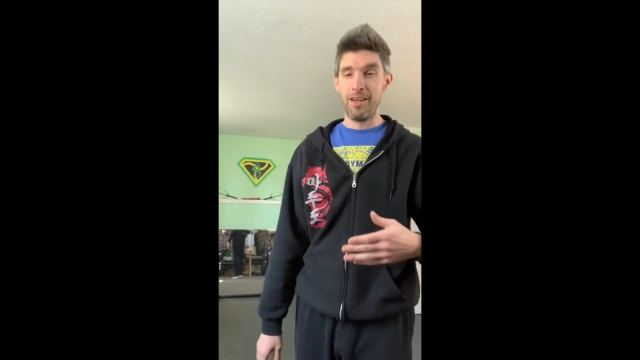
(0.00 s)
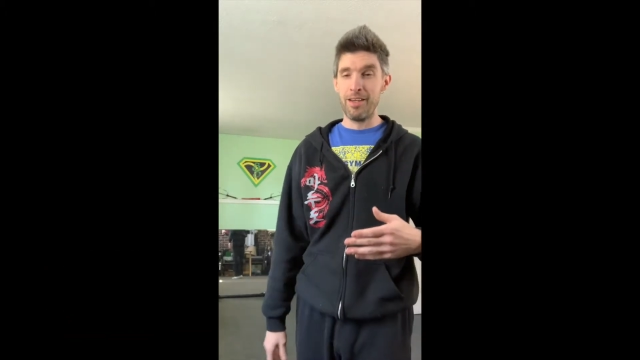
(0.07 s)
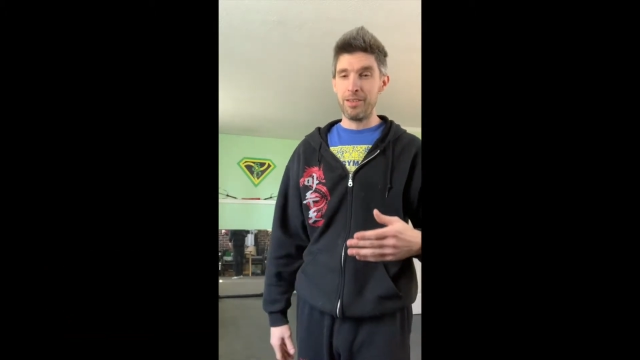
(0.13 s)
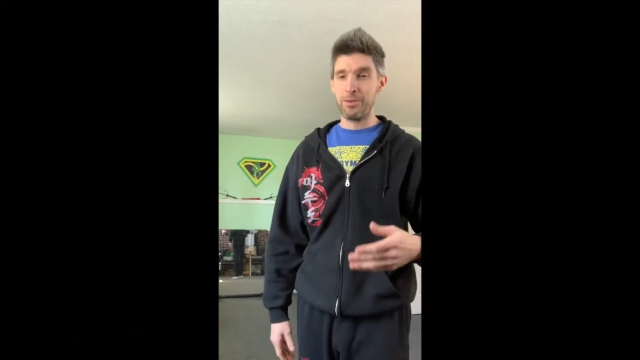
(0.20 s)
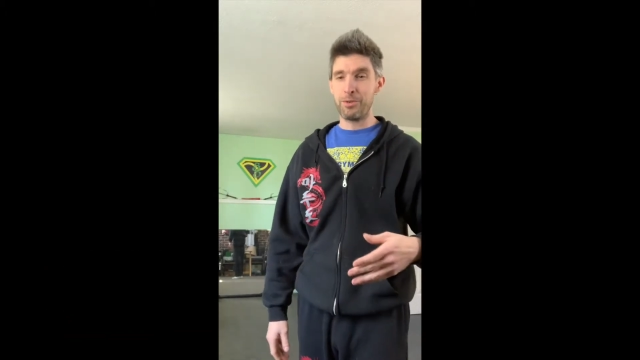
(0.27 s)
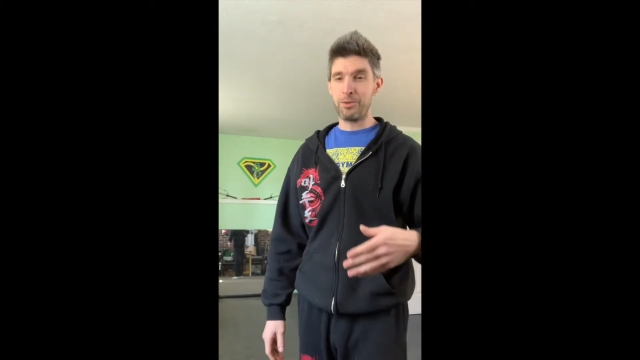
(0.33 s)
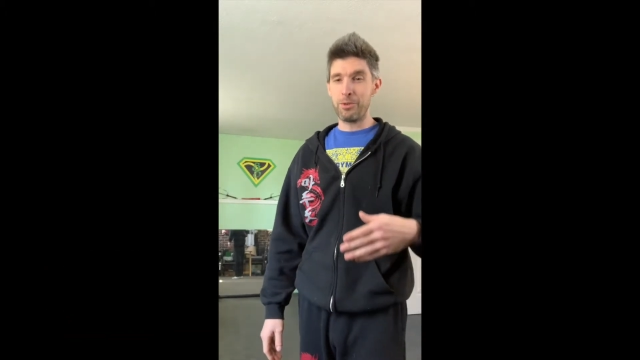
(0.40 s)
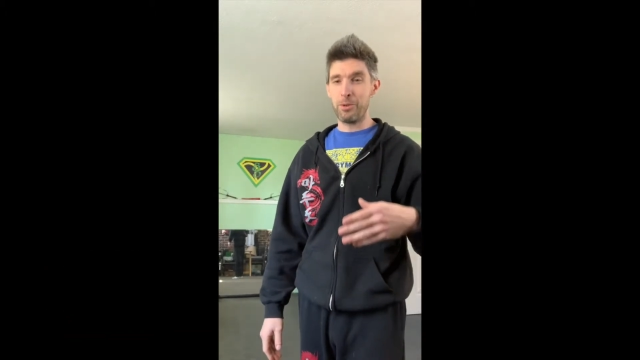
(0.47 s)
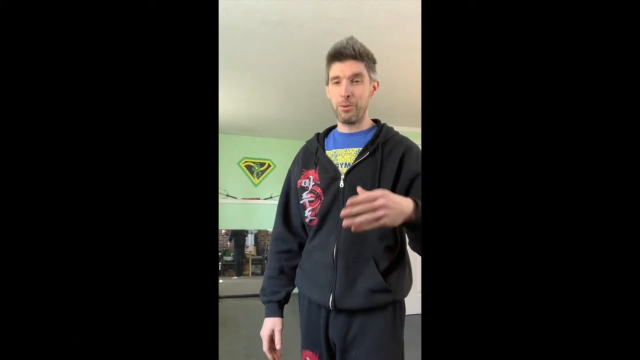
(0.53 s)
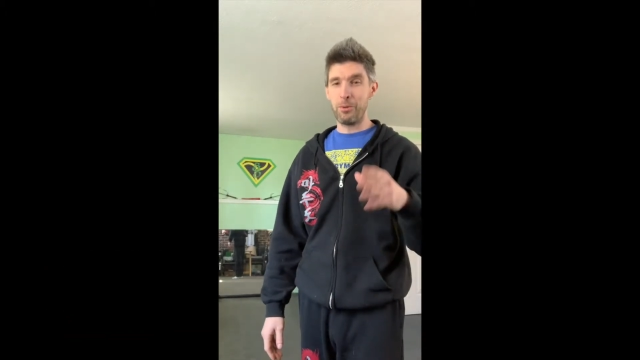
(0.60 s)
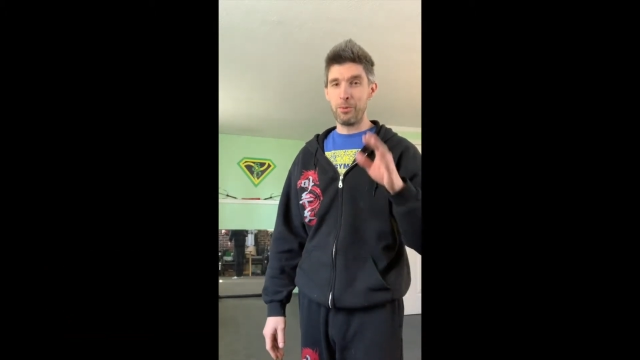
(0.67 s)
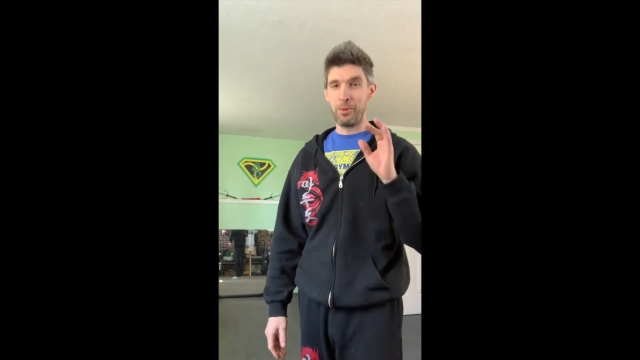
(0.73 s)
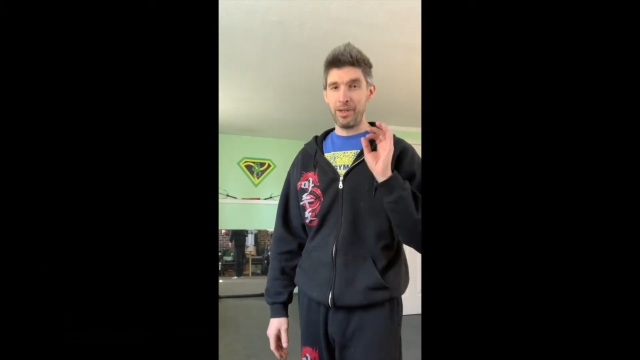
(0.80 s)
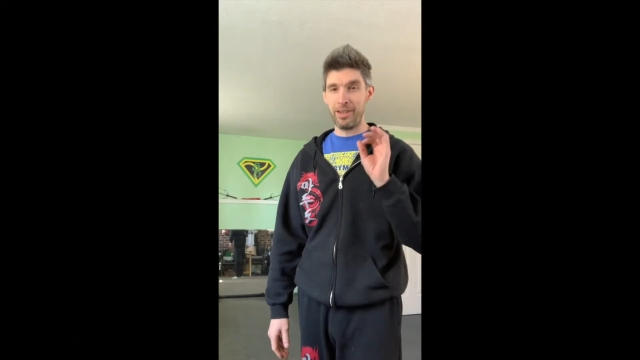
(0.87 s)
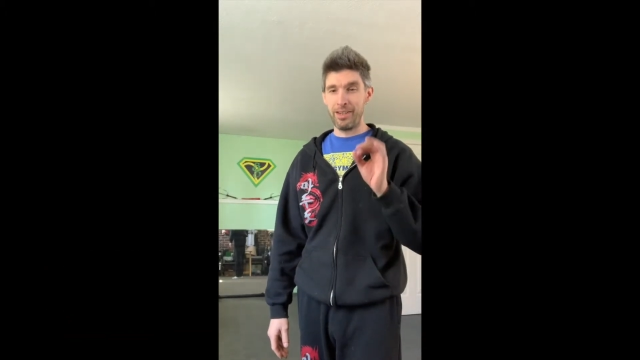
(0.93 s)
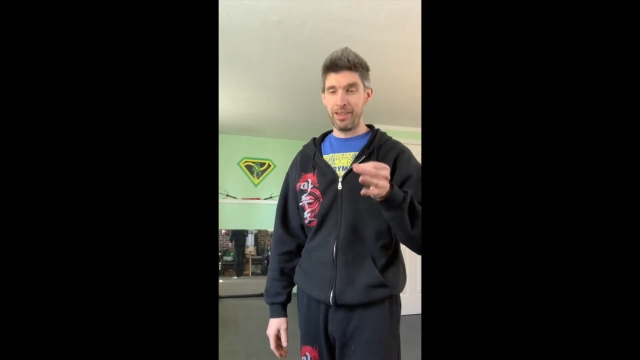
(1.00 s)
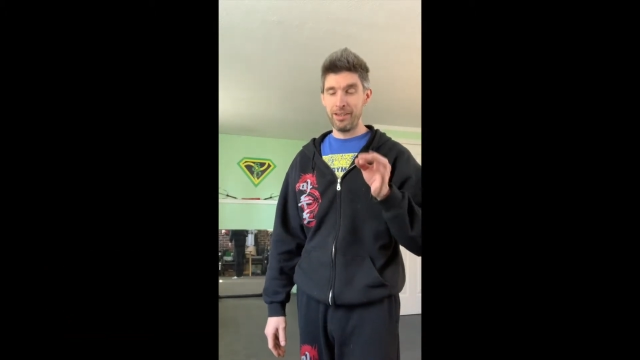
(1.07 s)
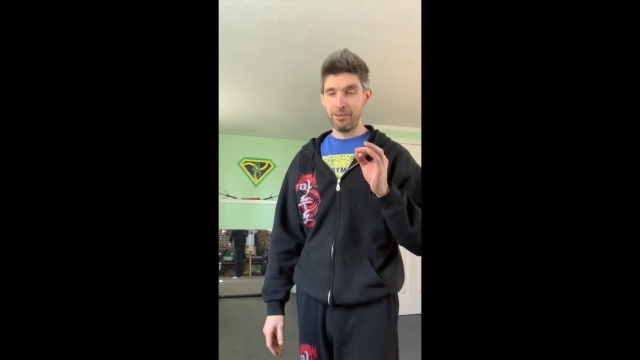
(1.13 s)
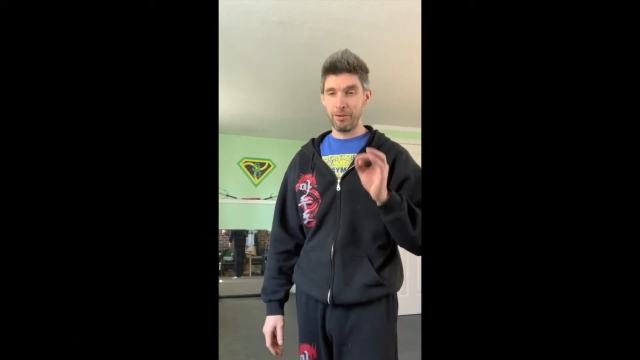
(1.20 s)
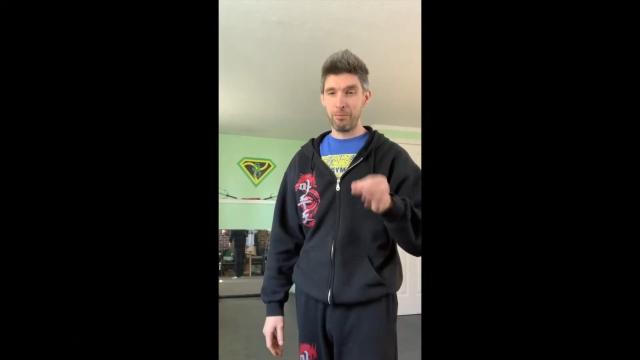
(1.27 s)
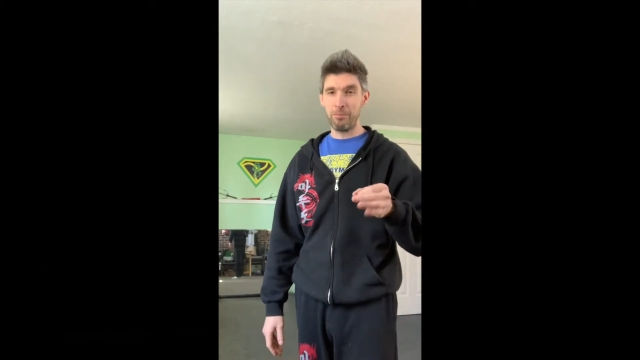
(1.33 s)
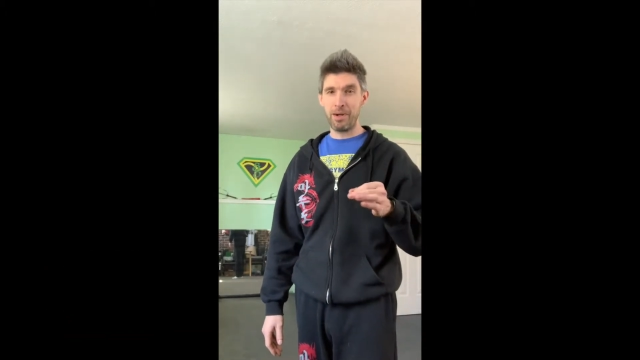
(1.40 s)
So
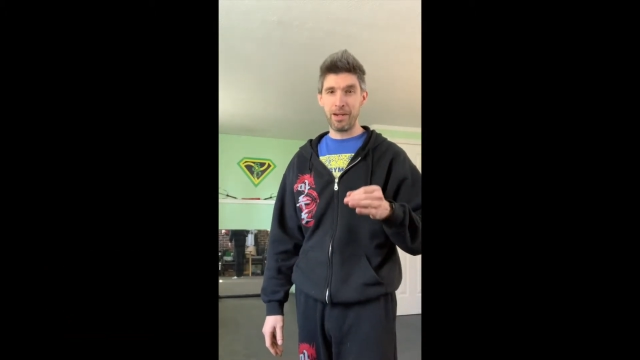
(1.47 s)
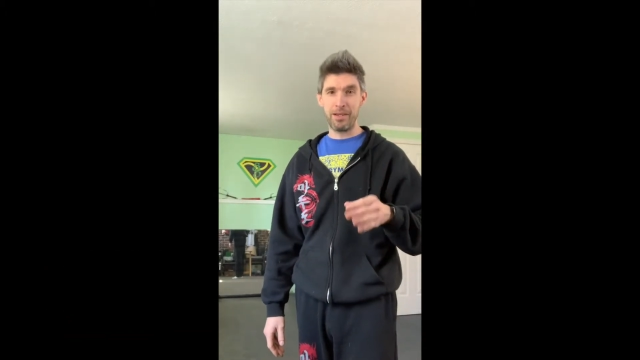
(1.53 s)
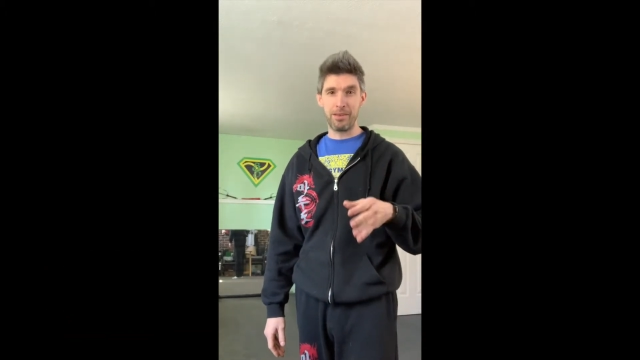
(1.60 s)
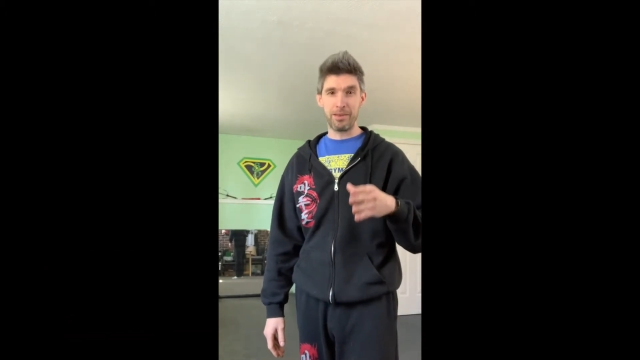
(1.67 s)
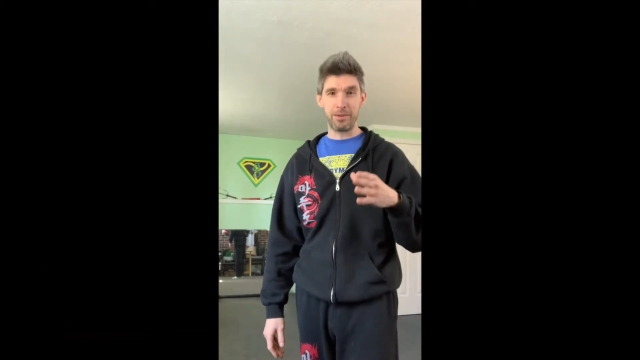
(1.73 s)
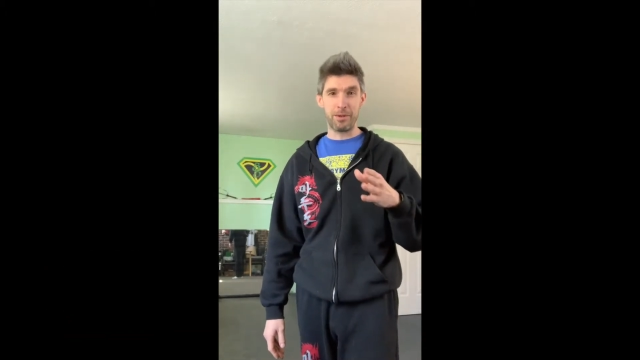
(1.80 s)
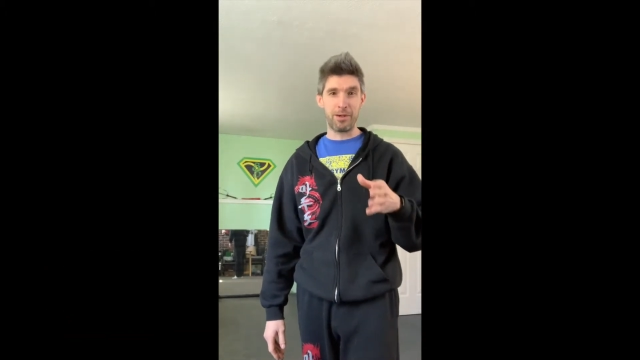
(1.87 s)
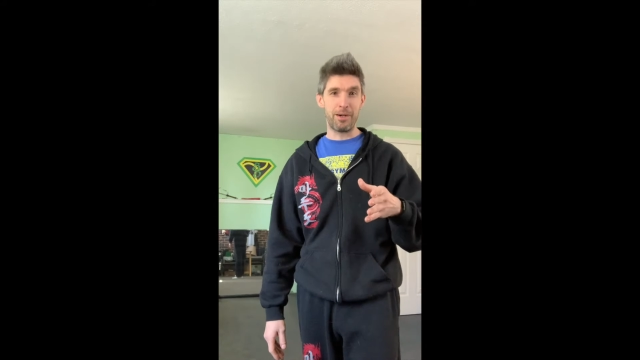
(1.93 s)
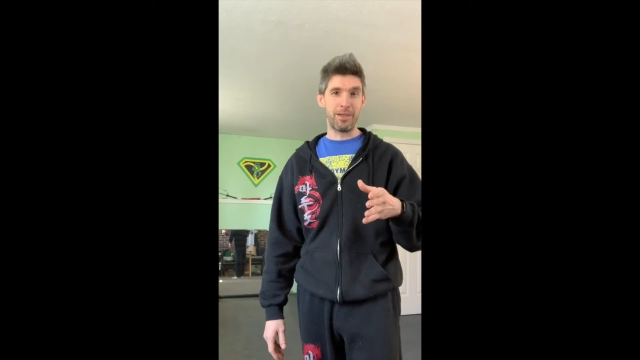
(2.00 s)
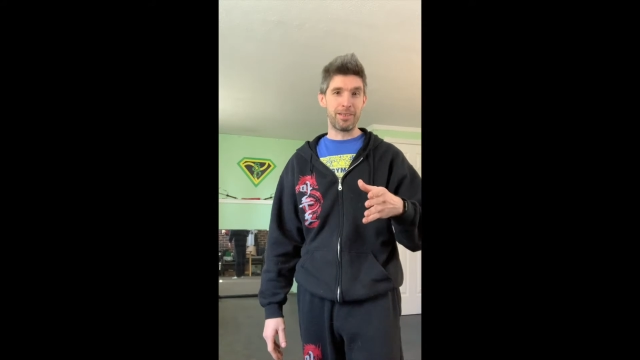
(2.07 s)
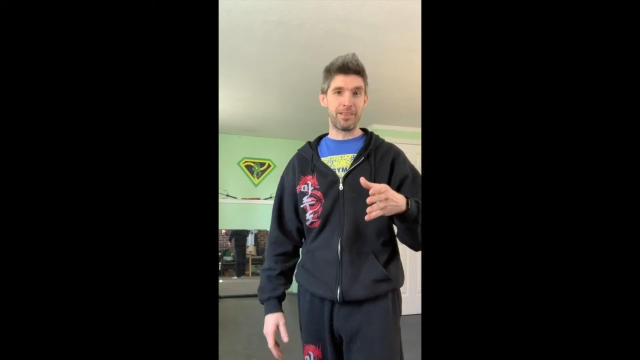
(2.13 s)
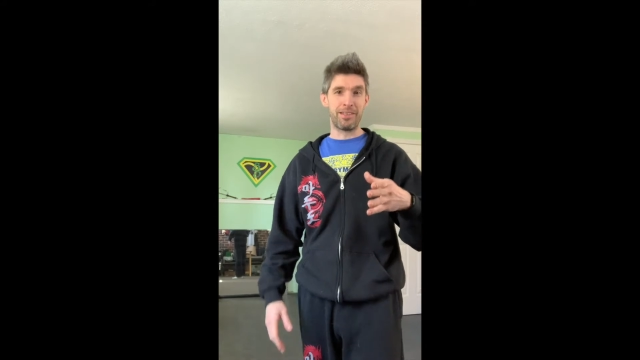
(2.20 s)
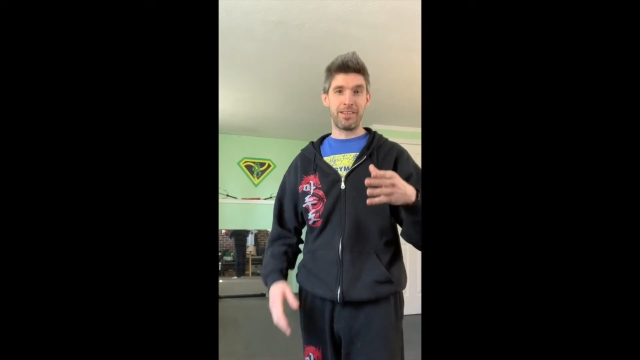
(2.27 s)
here are my thoughts,